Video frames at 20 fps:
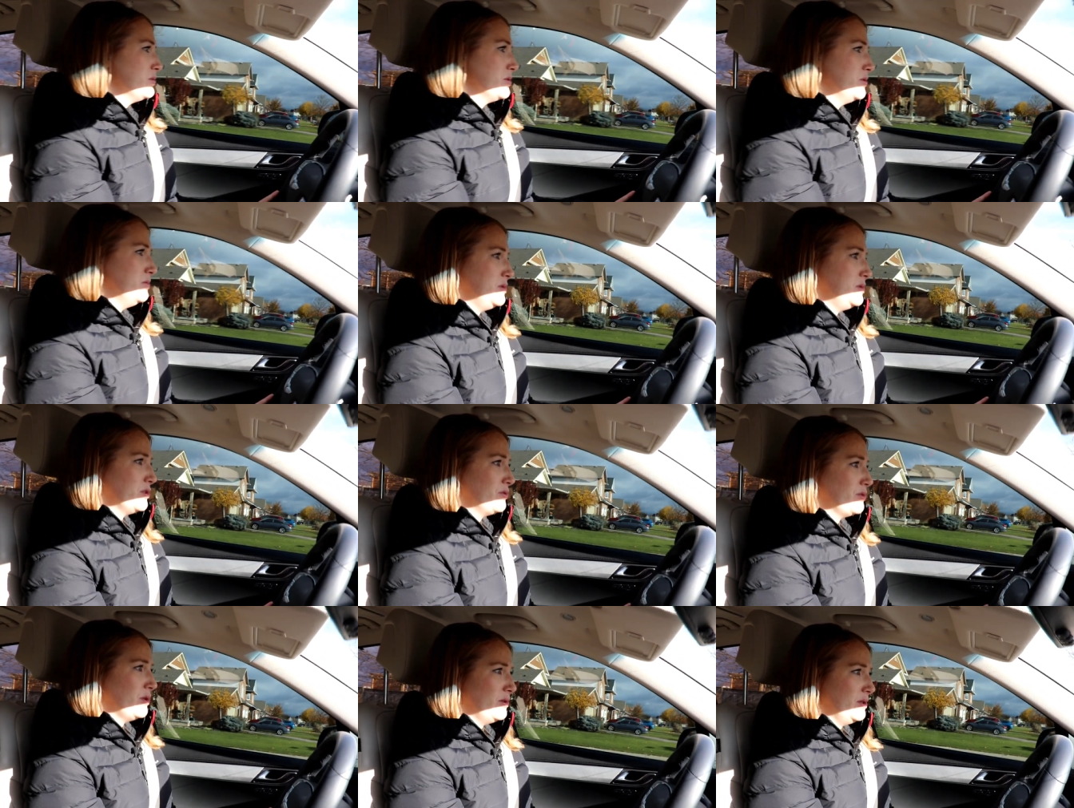room
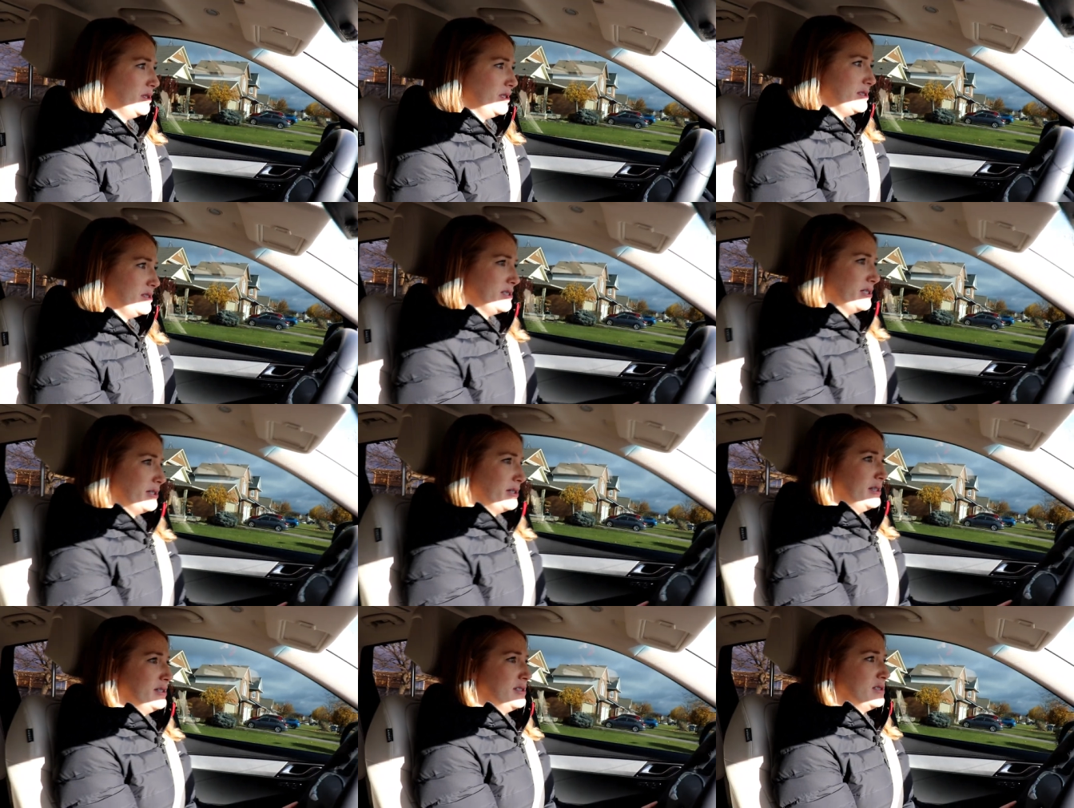to grow in this
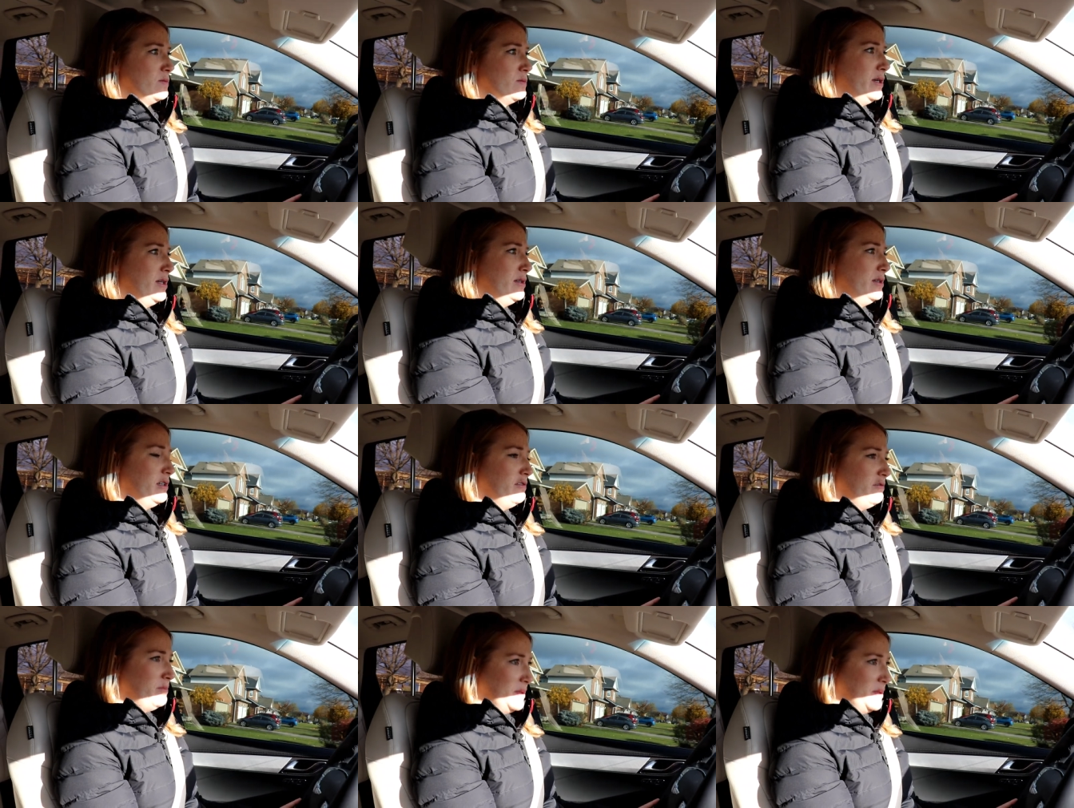area as well.
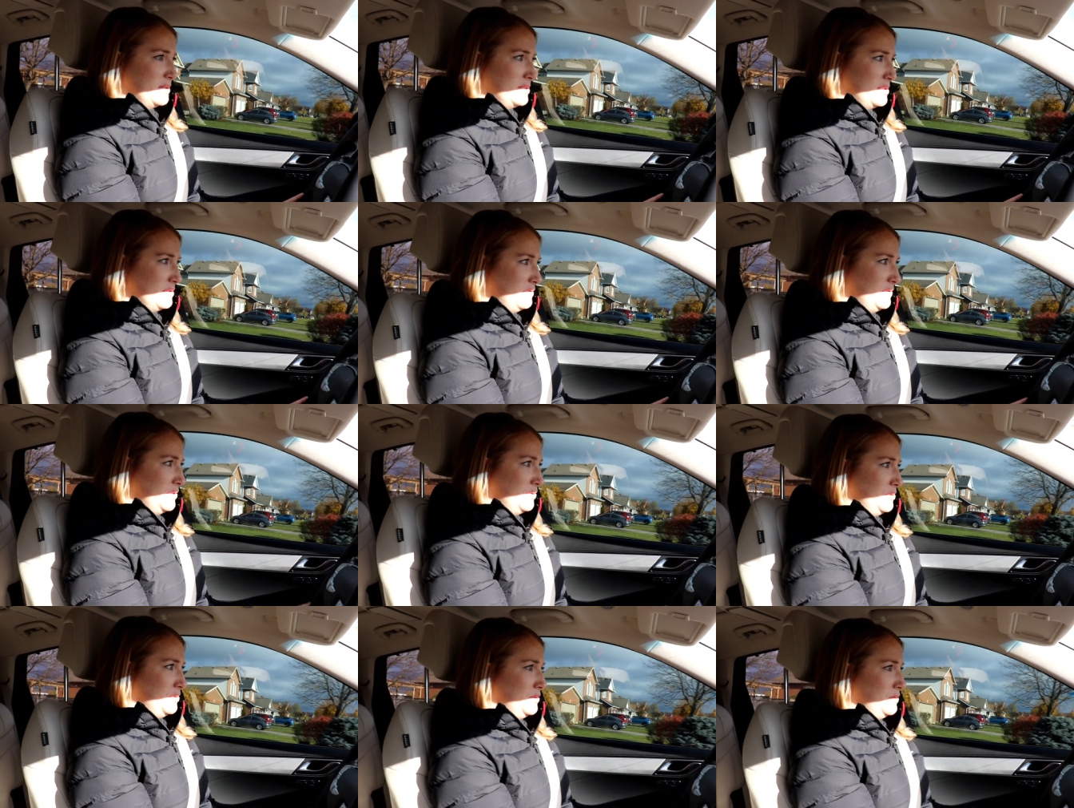They've built a
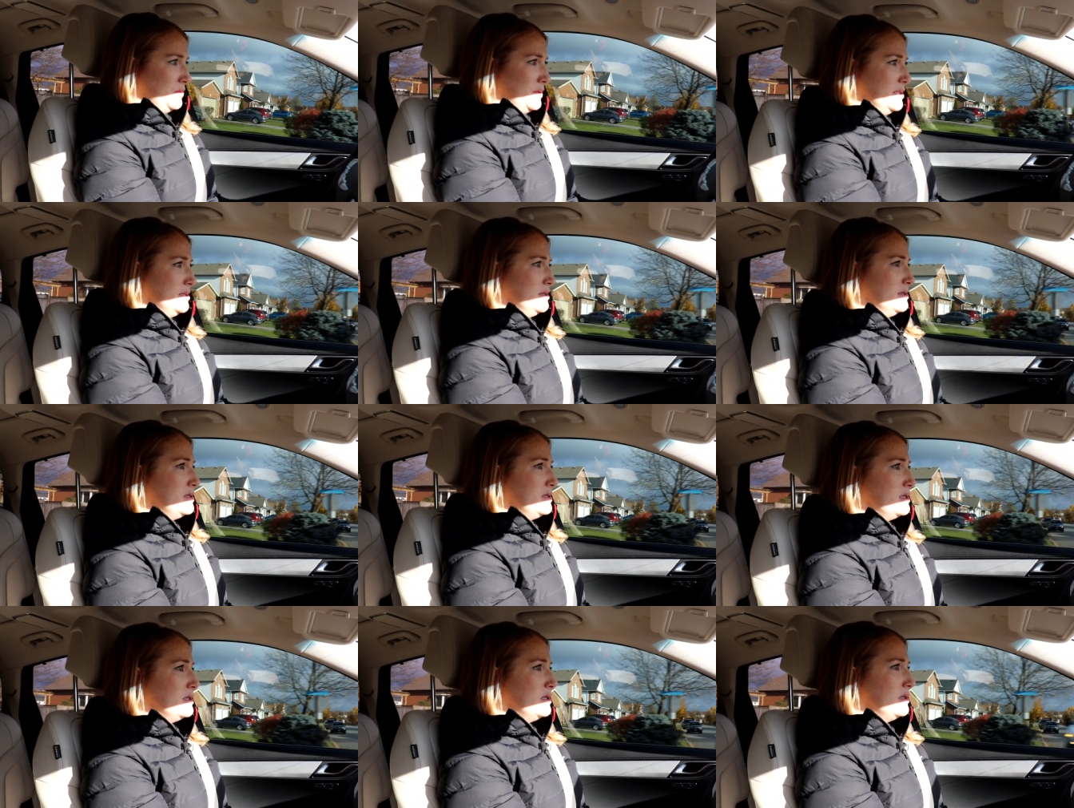few new
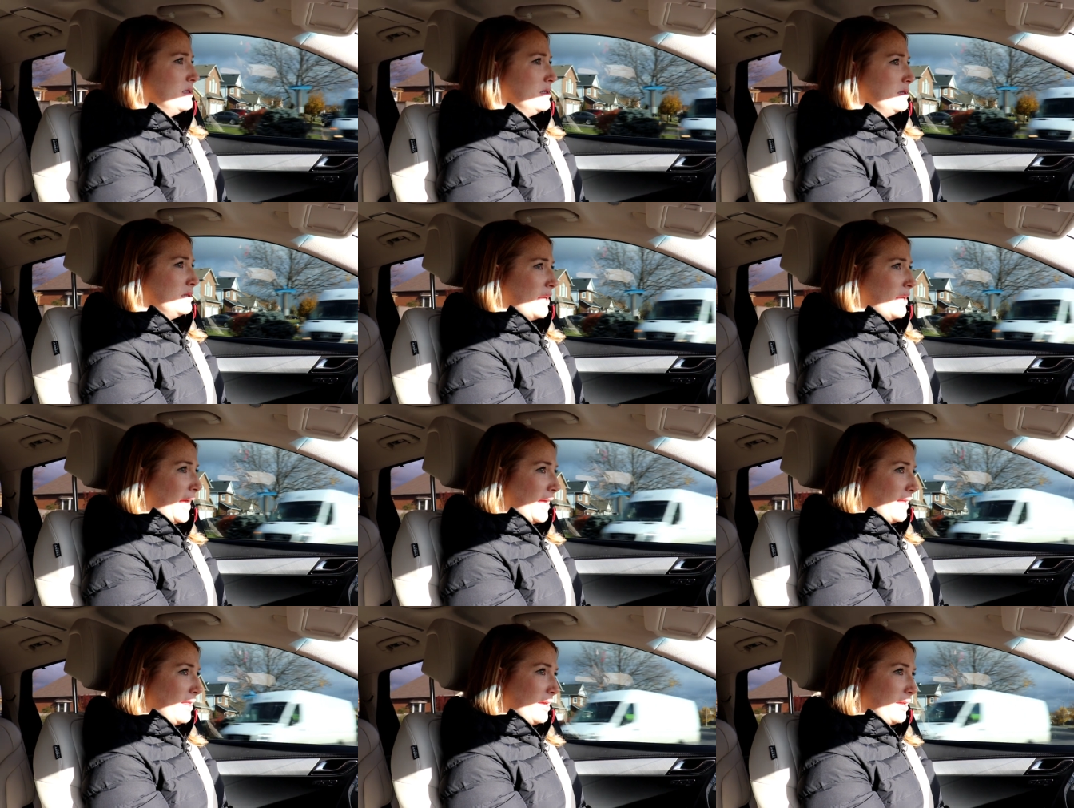ones.
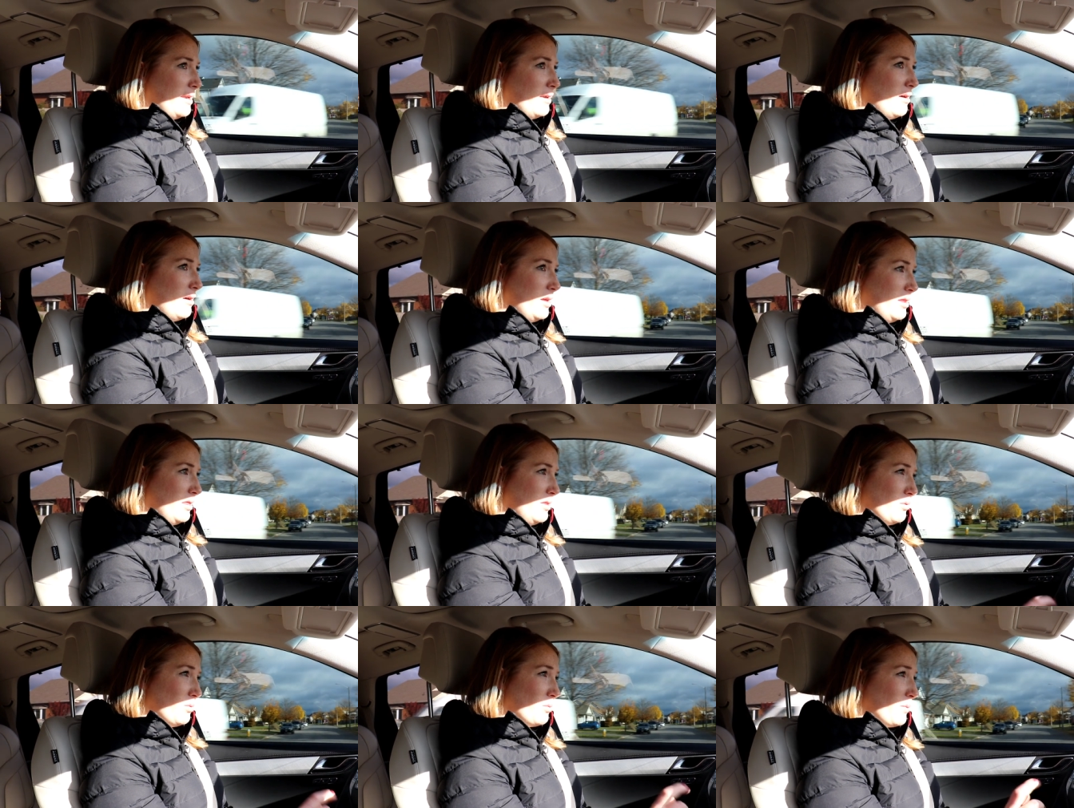And then
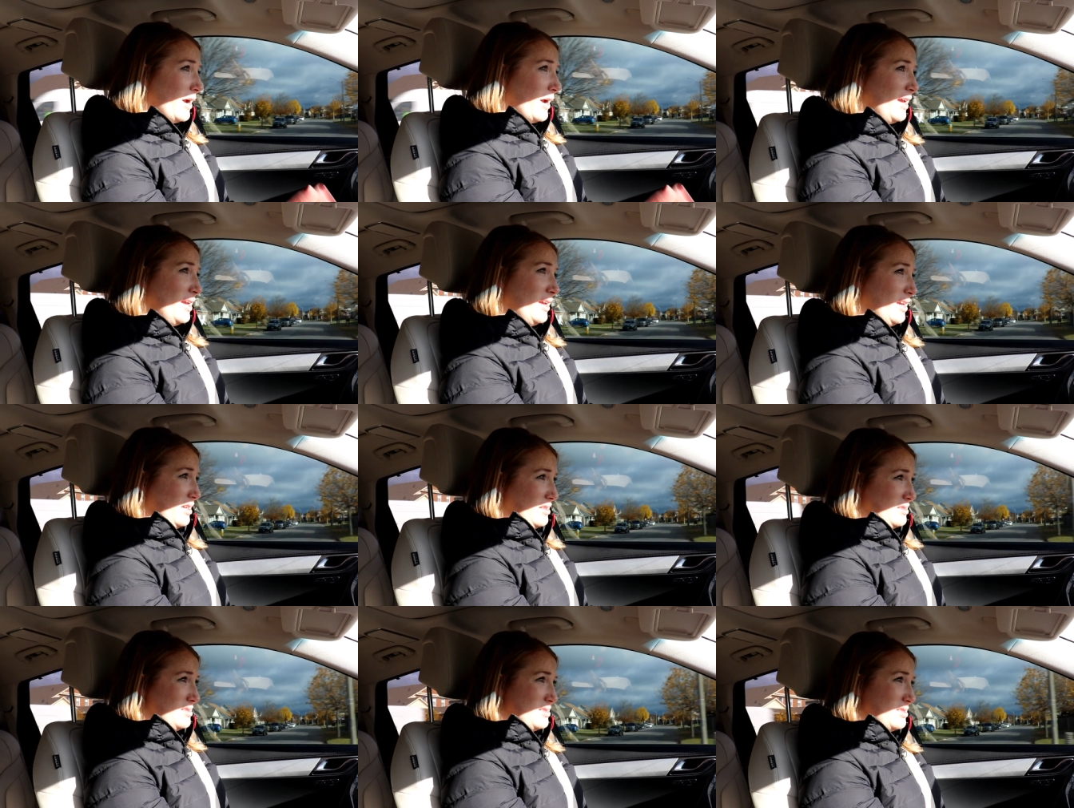on the right
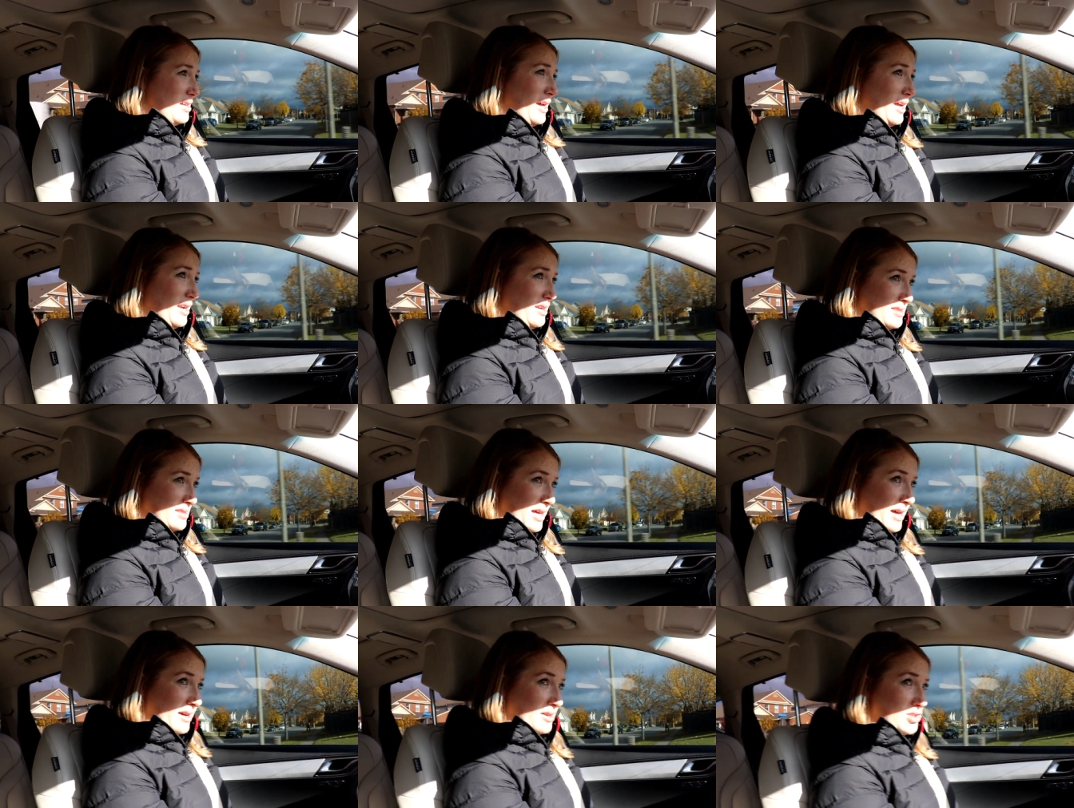hand side
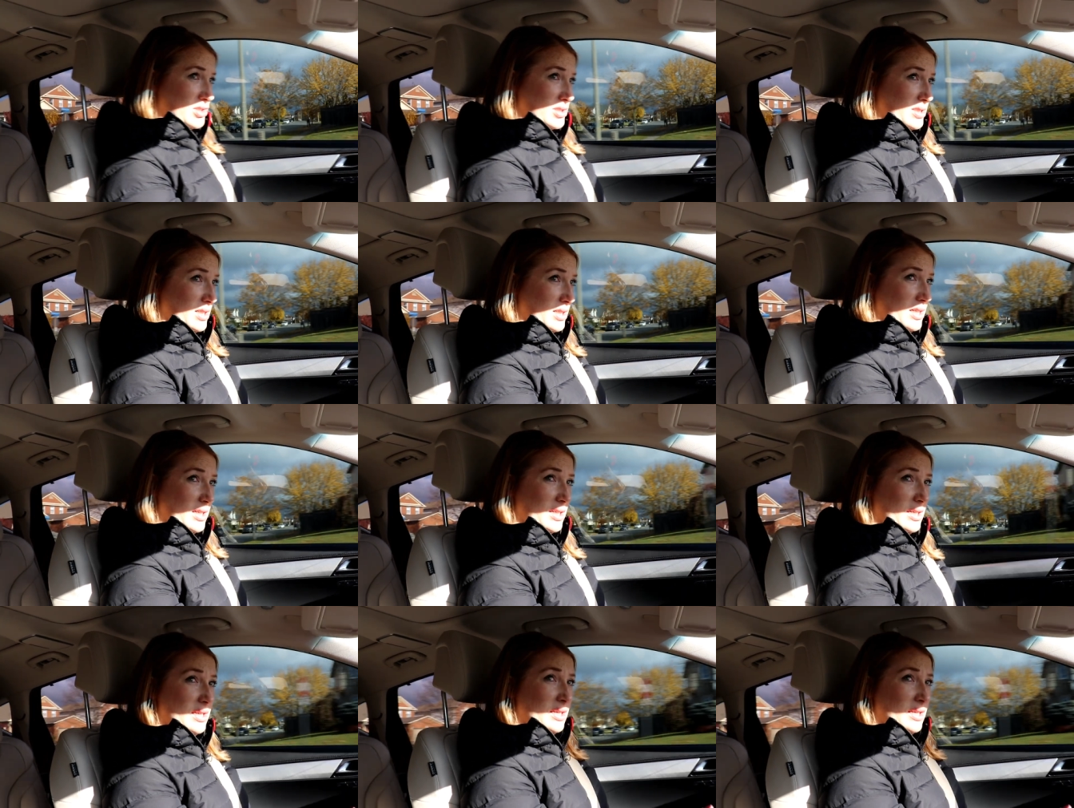is actually